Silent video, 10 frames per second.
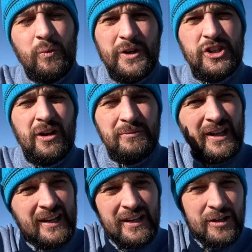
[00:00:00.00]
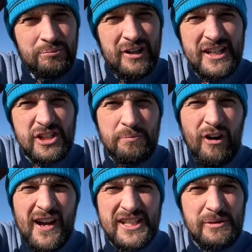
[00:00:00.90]
which I'm pretty
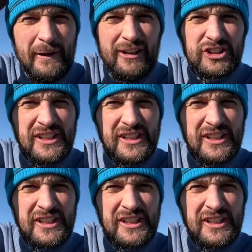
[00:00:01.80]
surprised about.